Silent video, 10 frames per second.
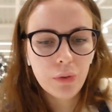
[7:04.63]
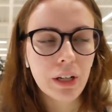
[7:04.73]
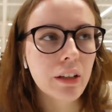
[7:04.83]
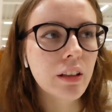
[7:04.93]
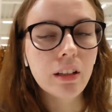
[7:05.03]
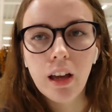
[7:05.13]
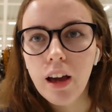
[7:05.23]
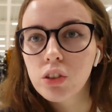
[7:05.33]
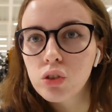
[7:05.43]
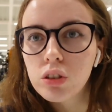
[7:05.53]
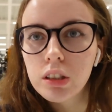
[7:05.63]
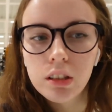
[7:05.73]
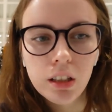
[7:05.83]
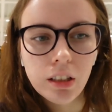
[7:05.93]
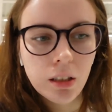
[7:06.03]
Wait, I think
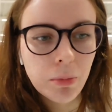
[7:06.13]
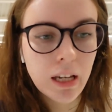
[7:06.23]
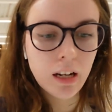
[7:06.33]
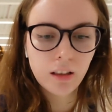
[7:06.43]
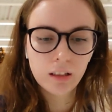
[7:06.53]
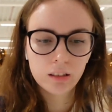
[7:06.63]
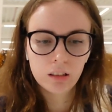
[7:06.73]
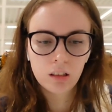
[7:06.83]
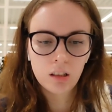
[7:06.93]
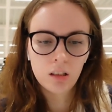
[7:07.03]
I'm getting this.